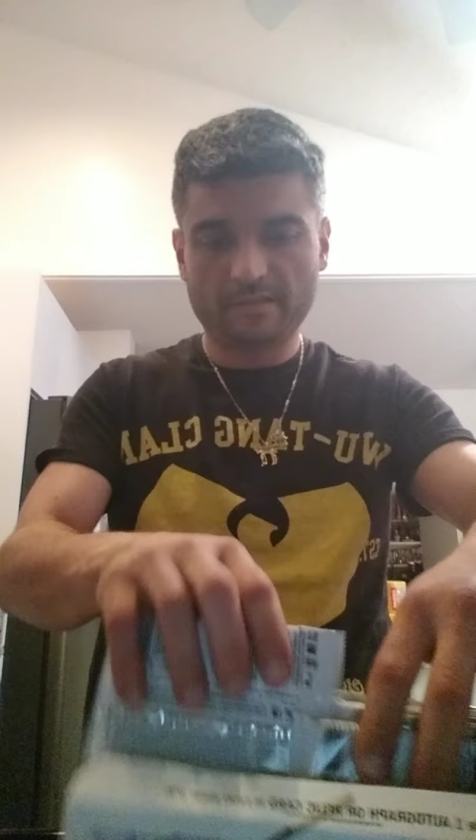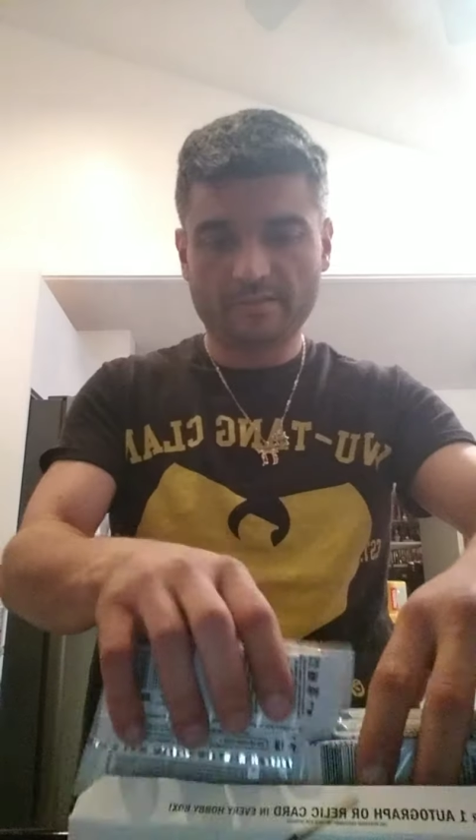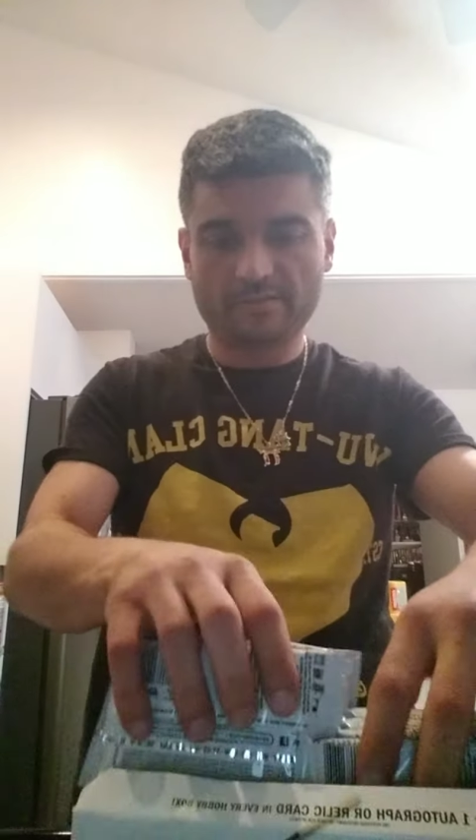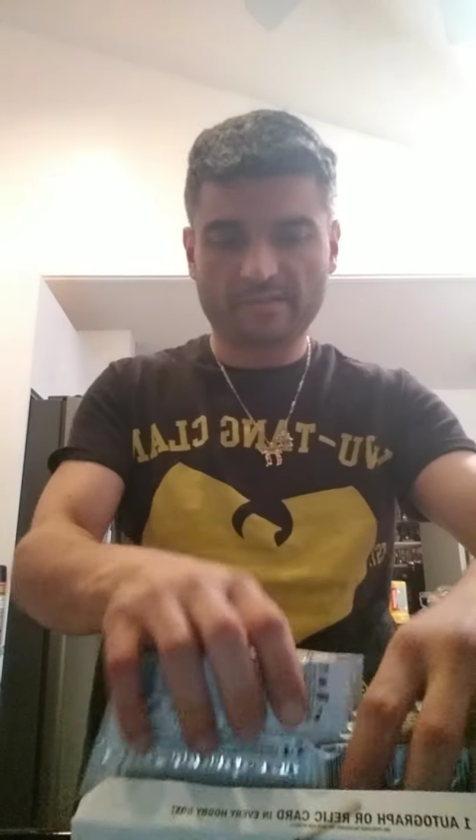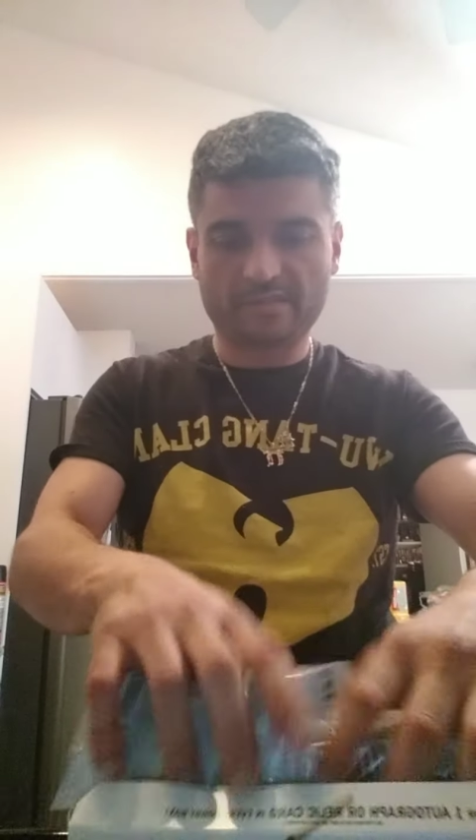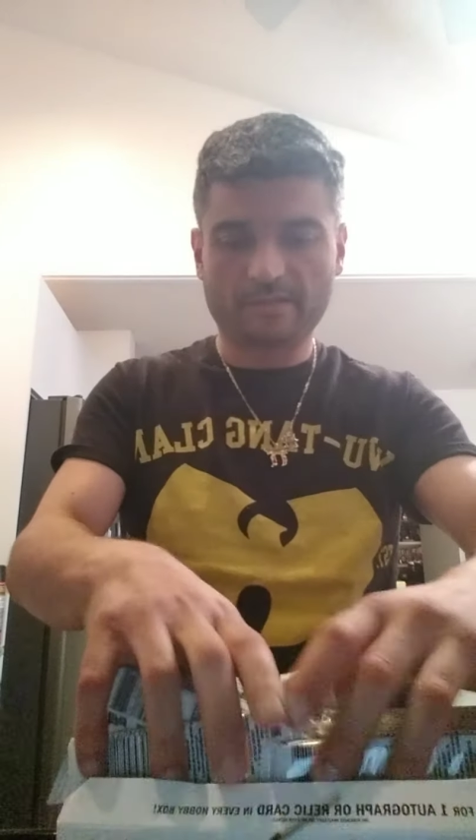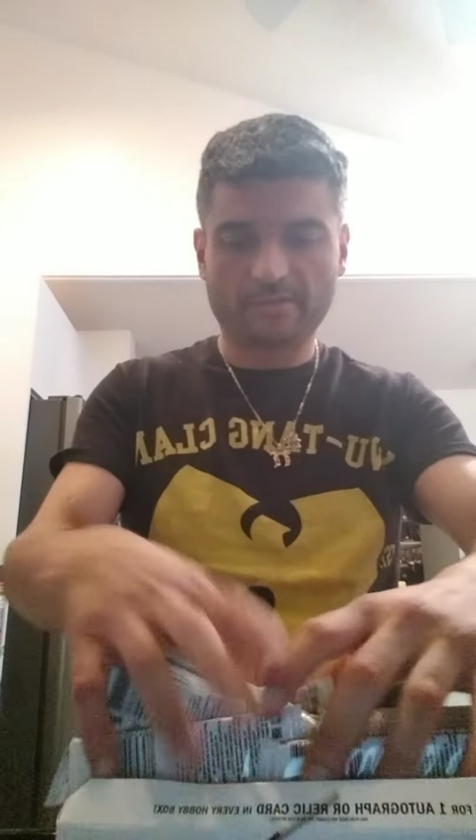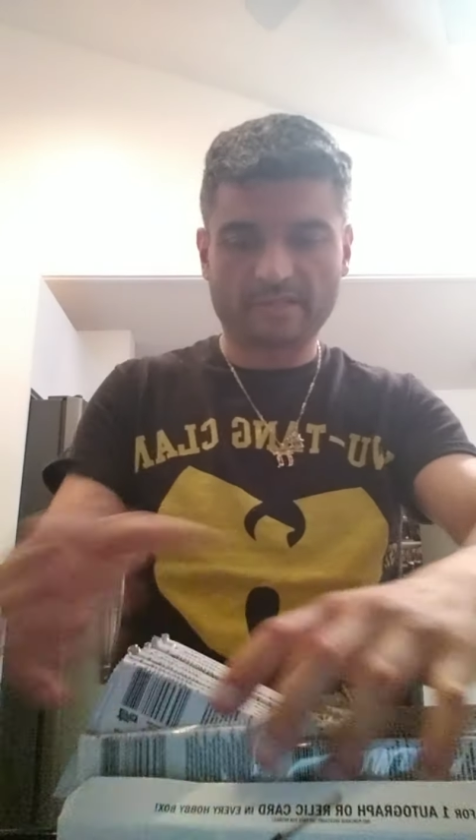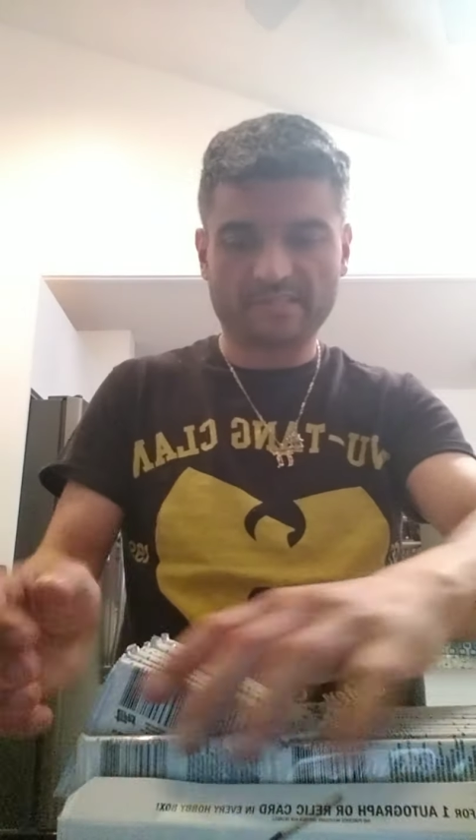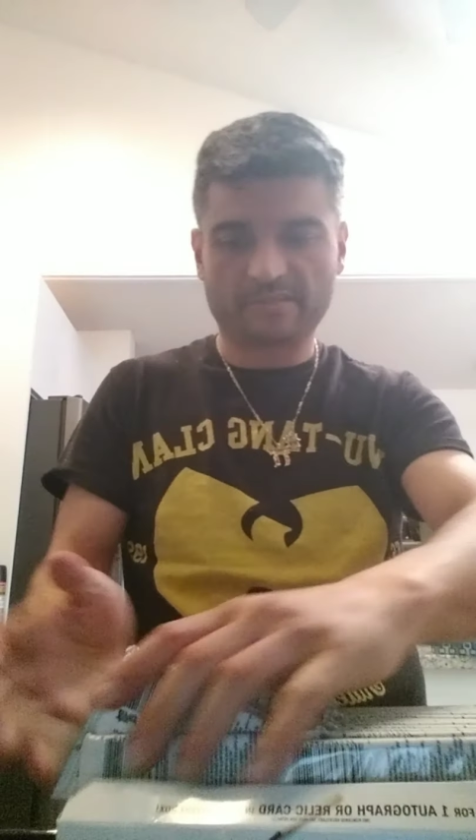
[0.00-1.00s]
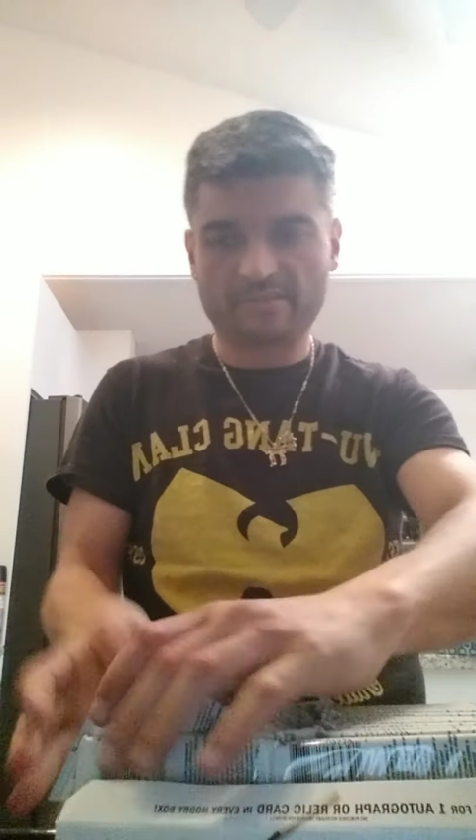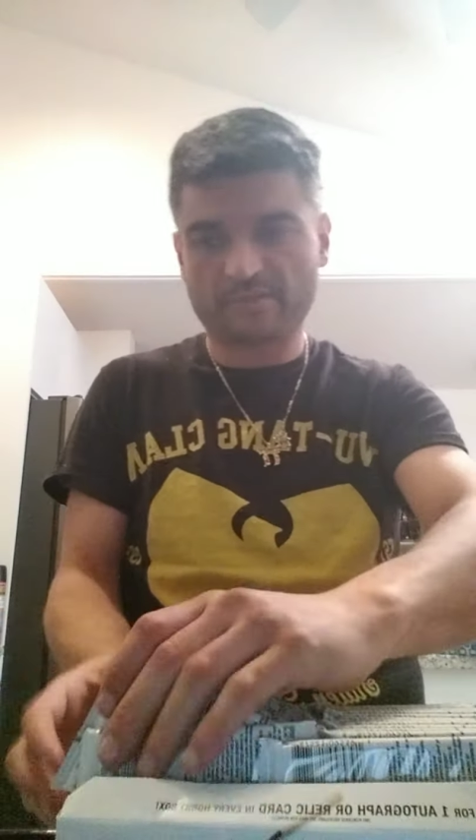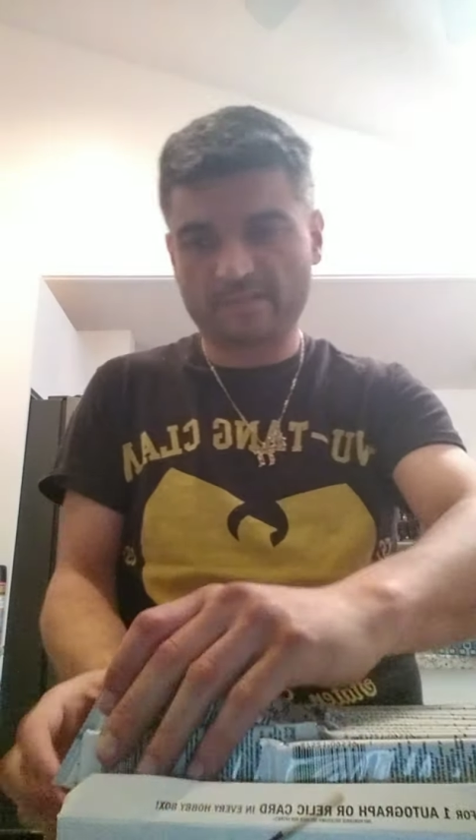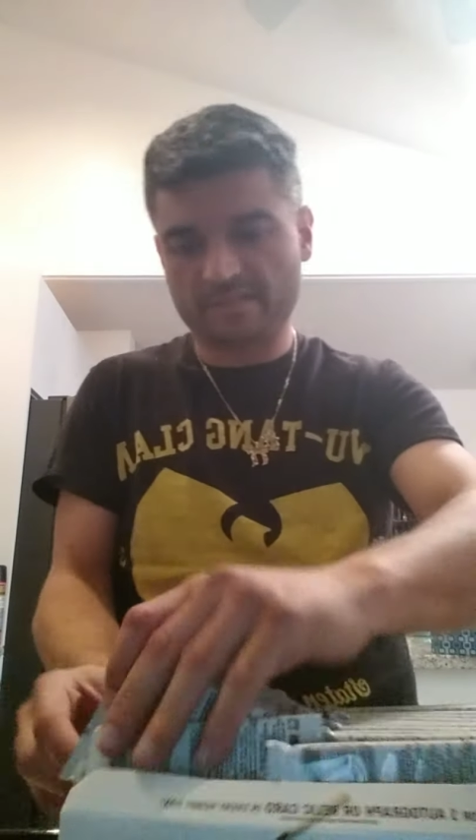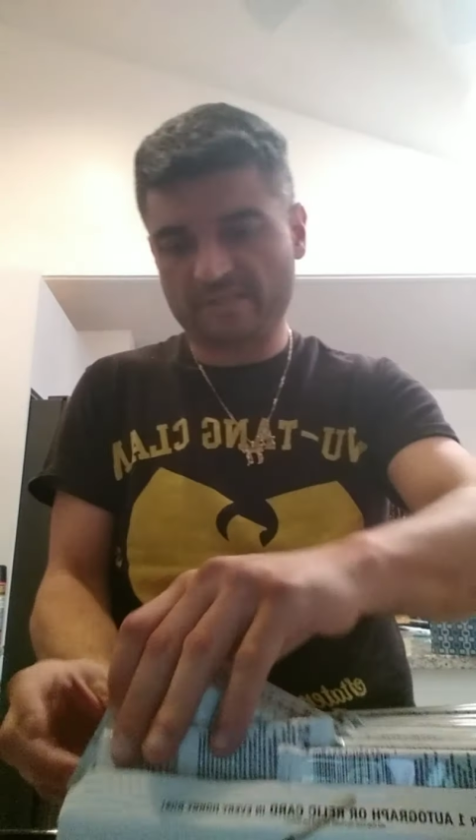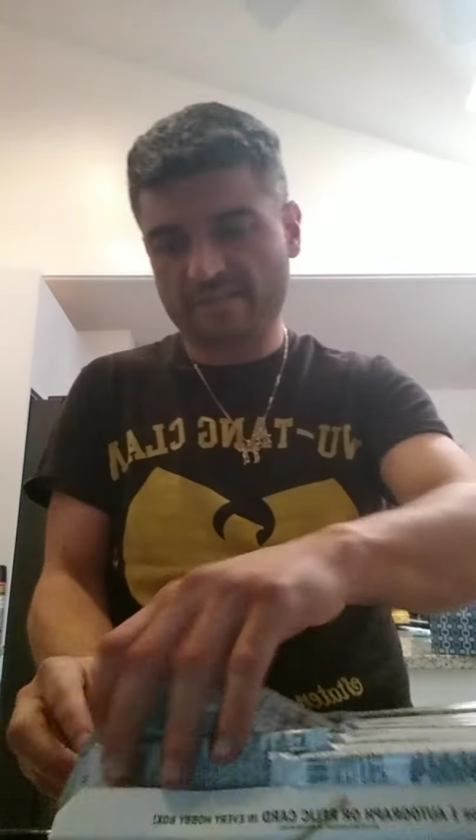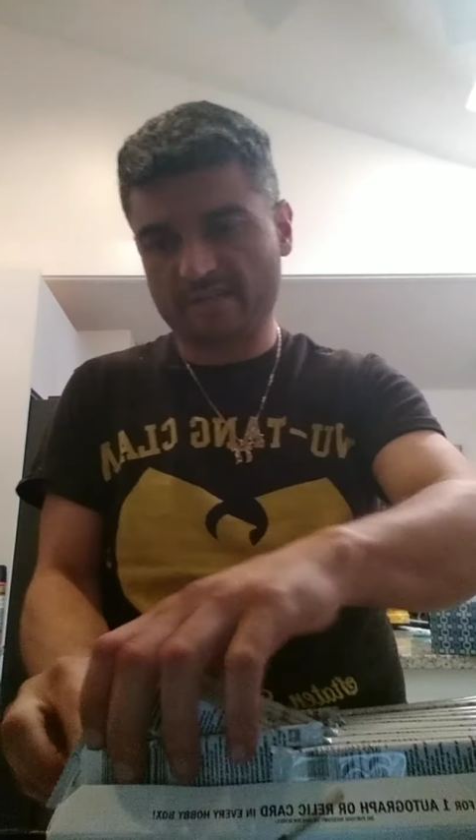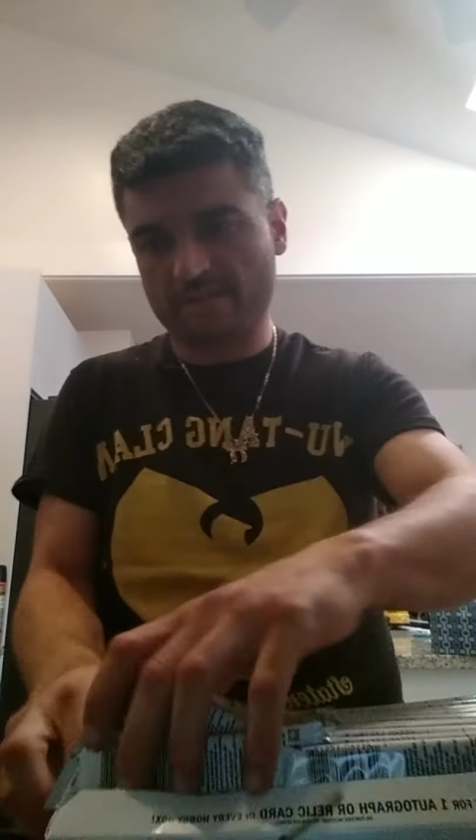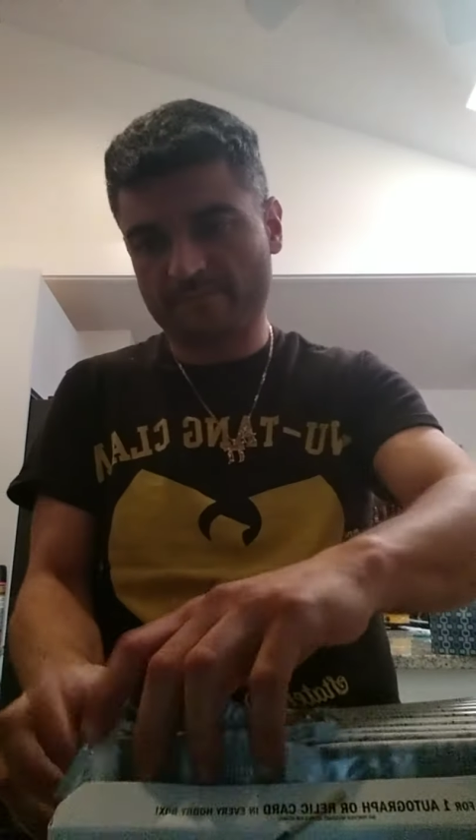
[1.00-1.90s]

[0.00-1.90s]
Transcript: Let's go, guys. I'll do it all I can.